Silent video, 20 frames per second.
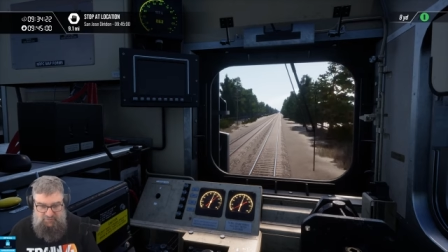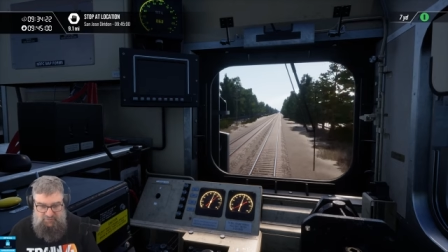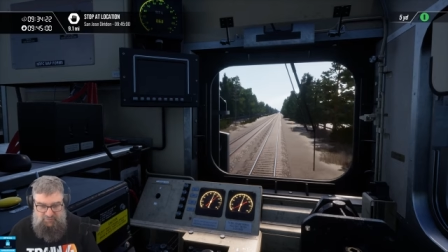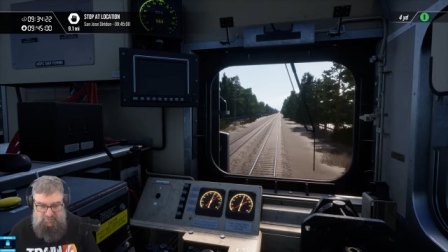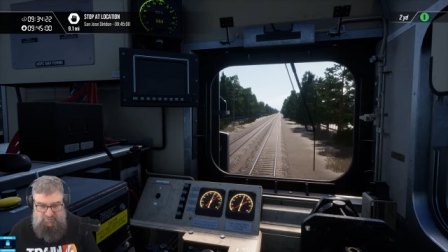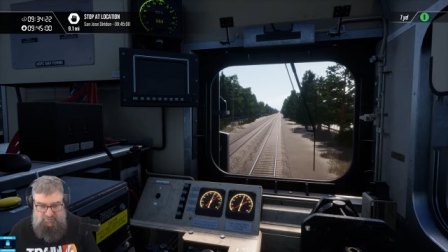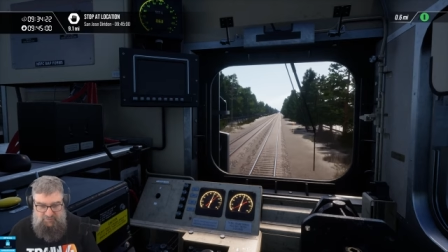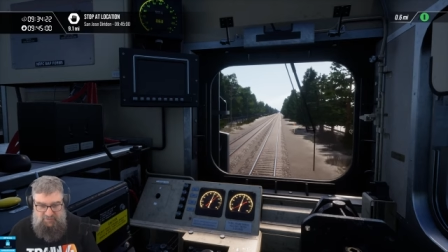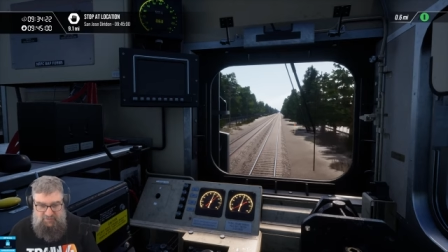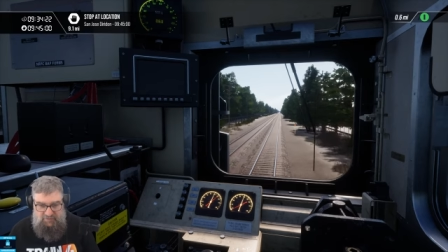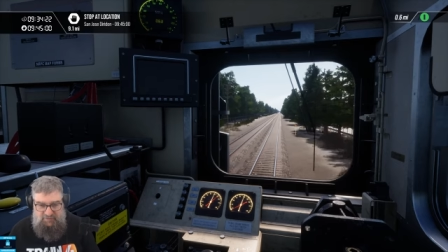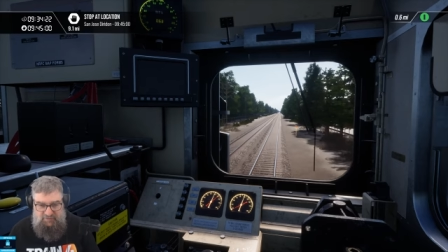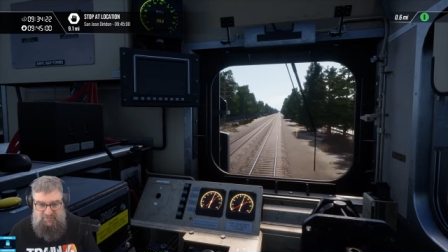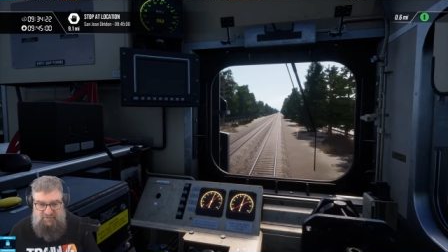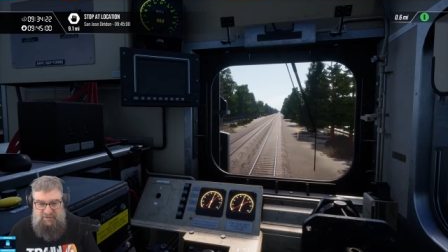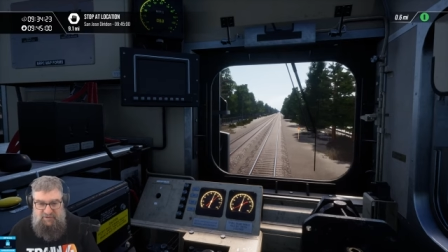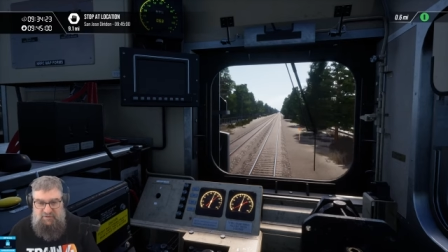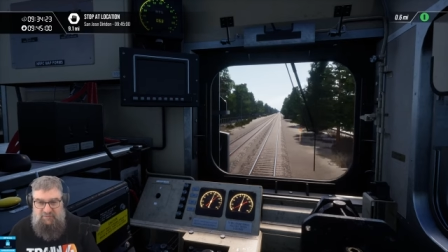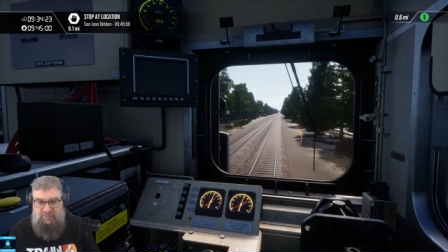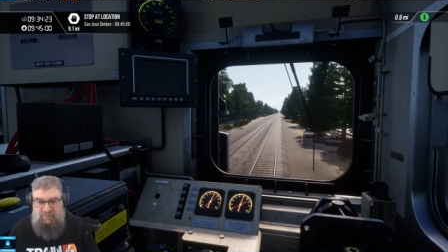who's going to
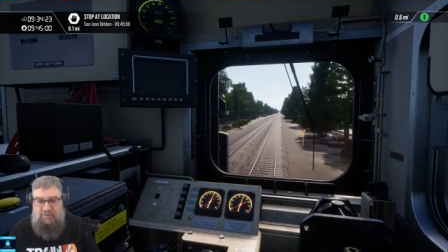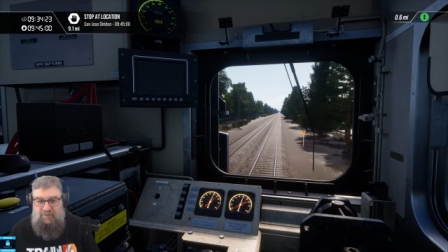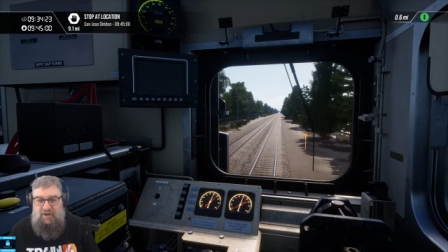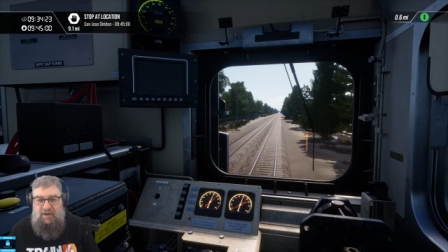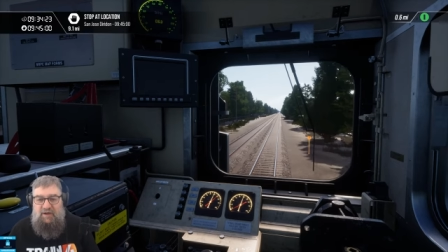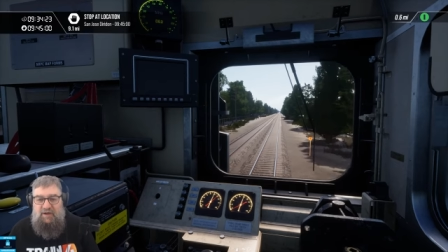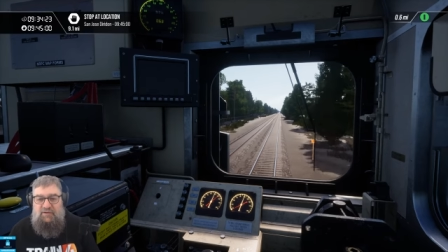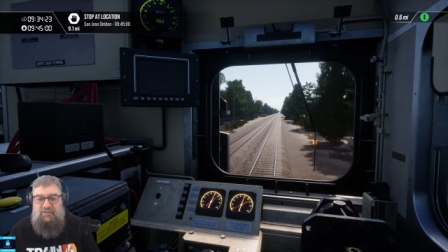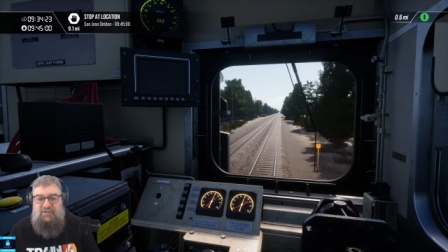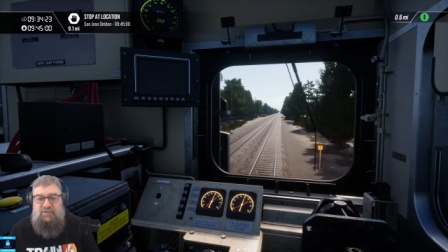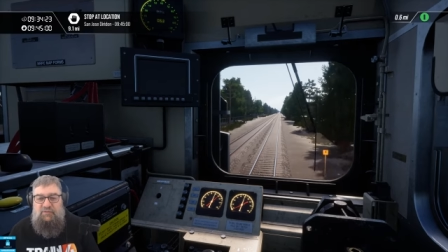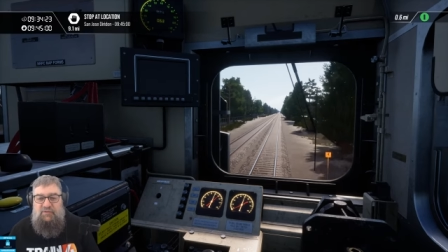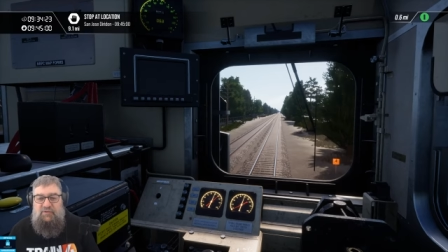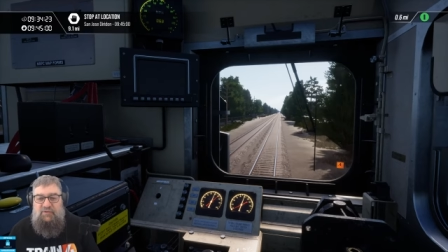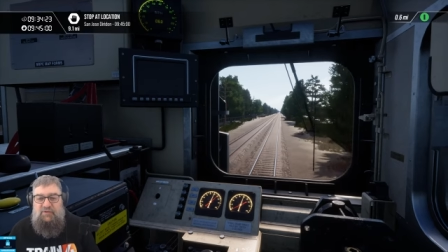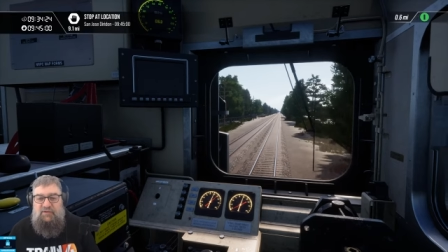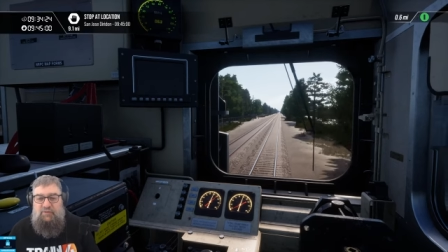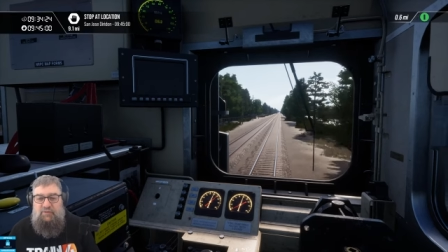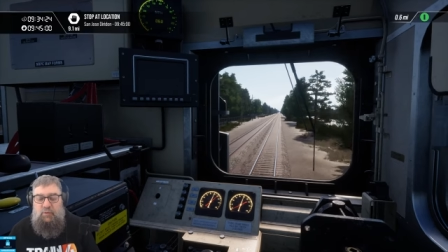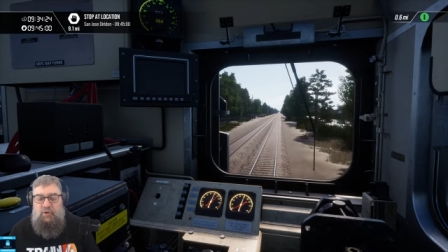see if
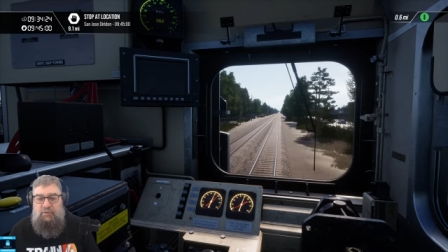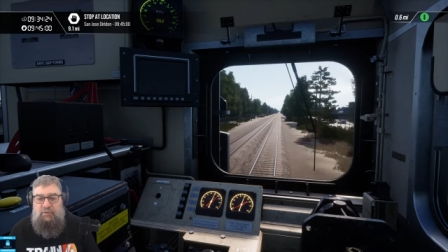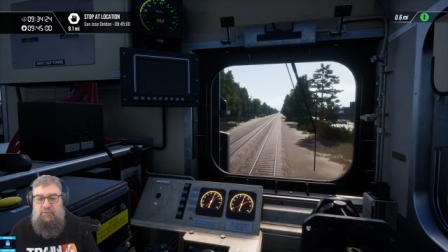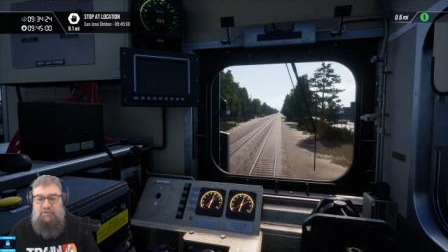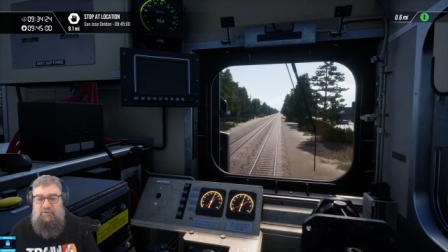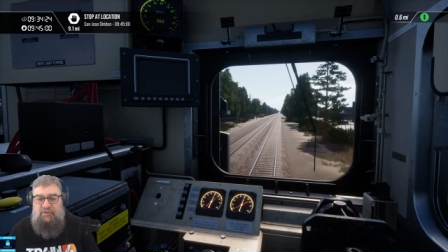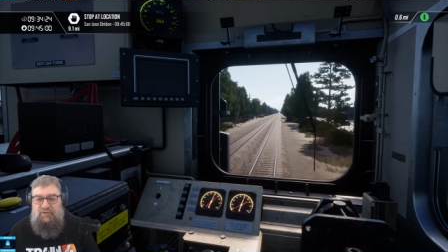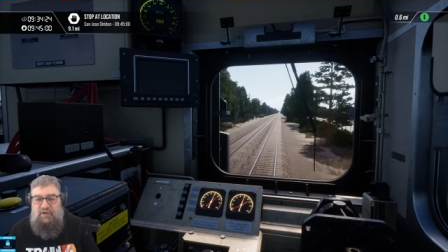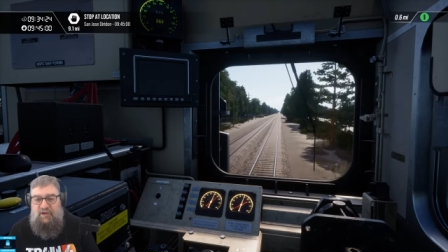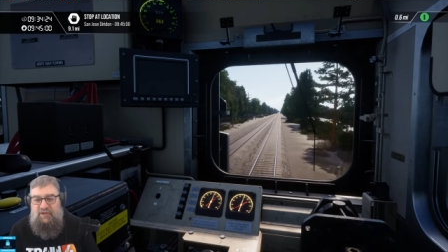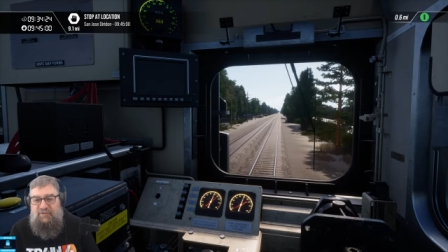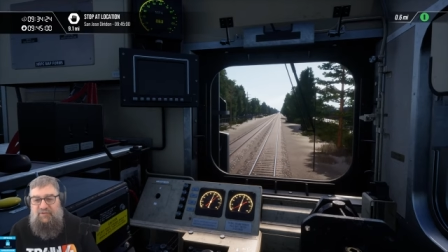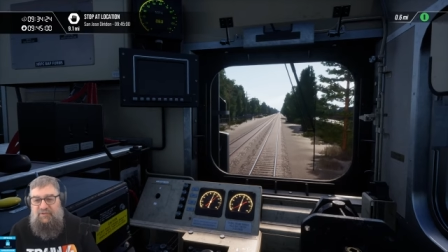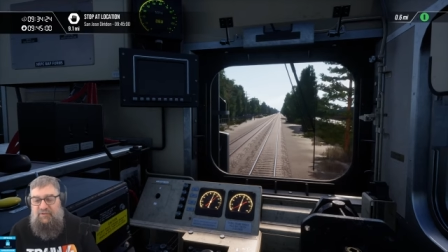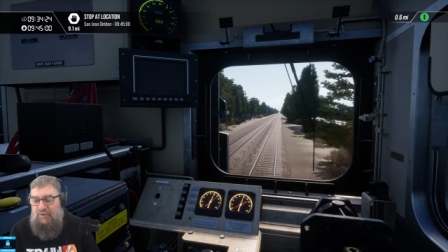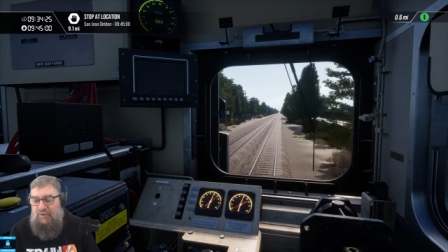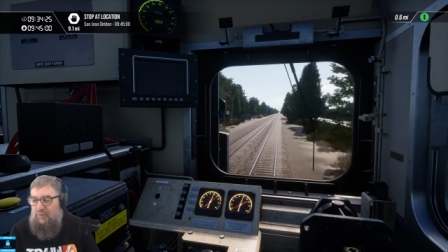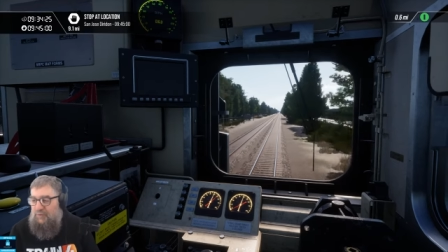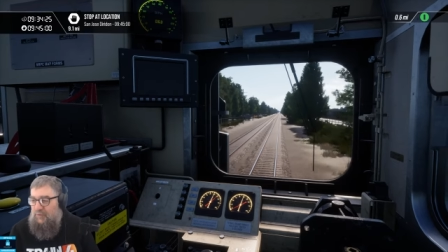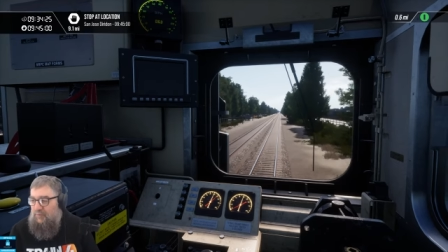R761, which is a
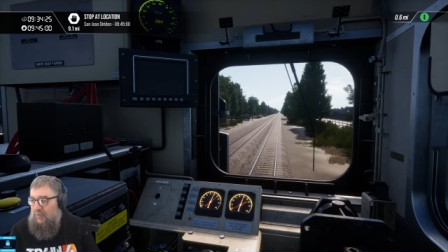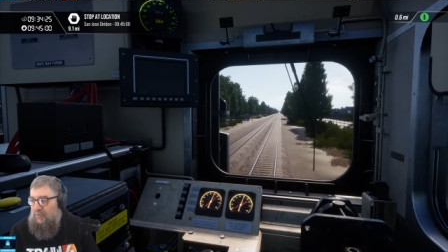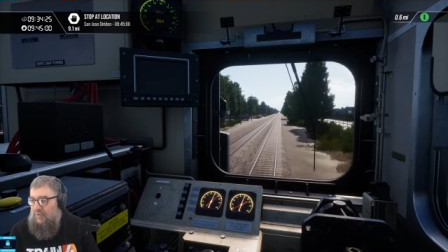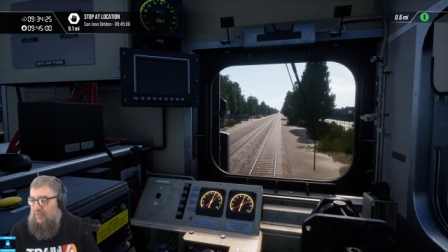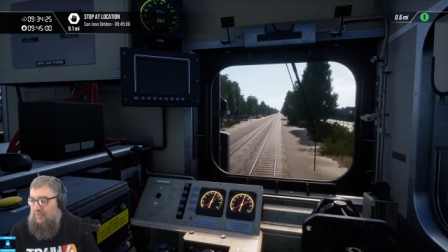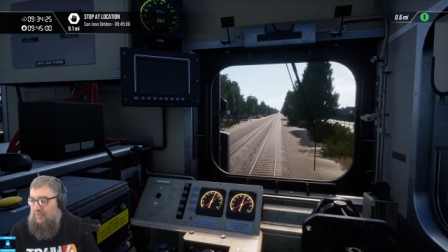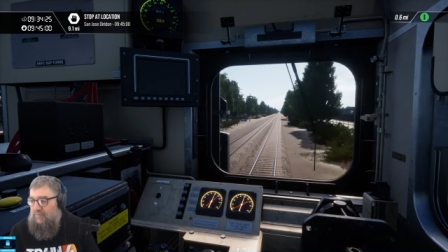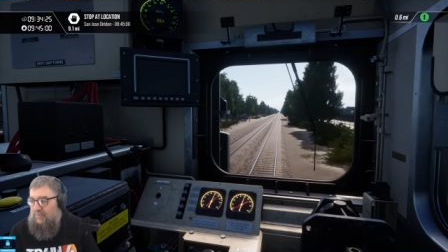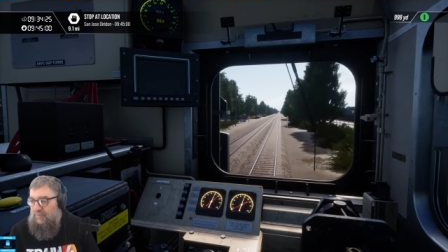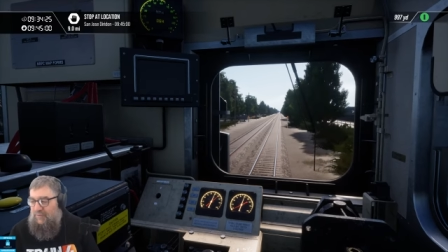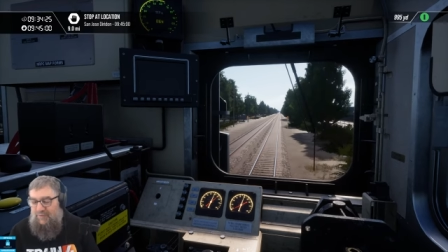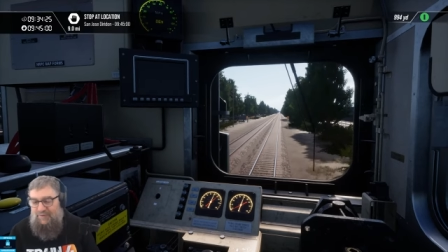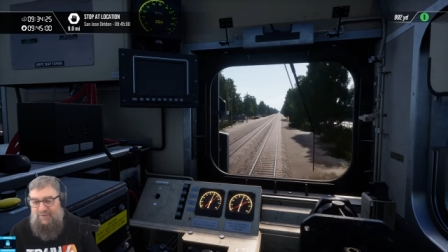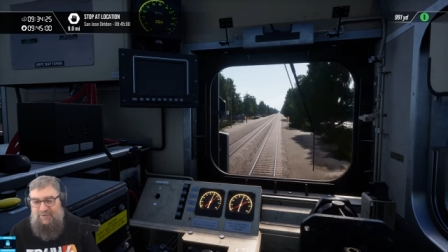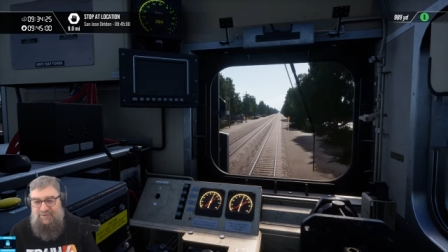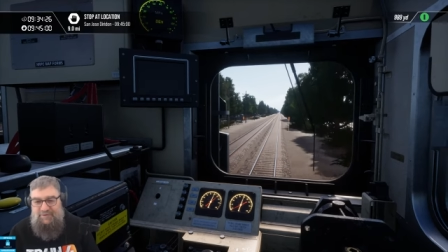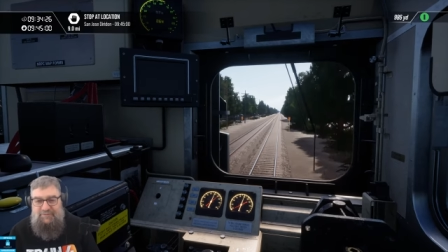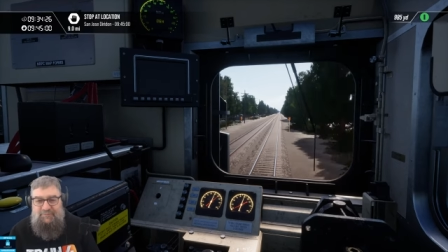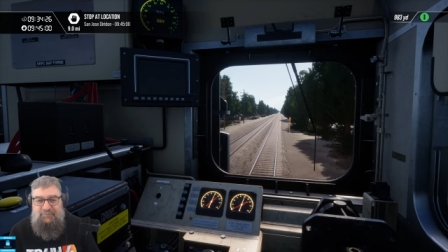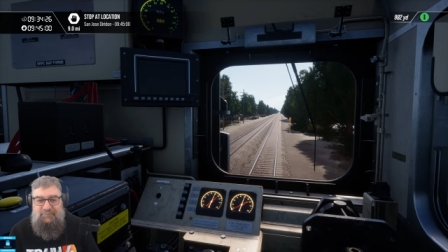Hudson locomotive for the